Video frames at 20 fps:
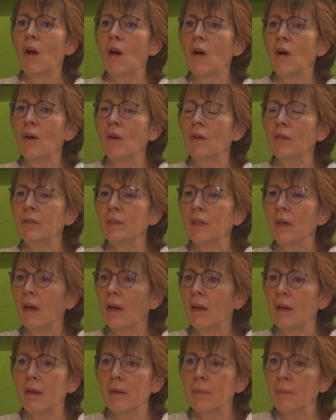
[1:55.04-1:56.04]
on
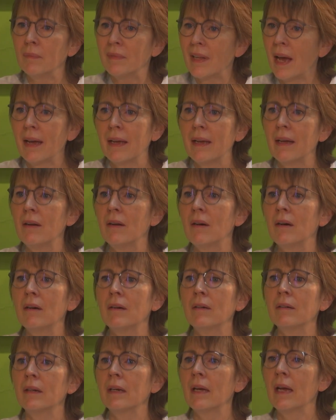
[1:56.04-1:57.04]

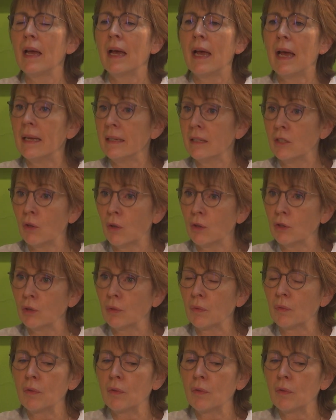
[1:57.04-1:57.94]
dialogue, and so on and so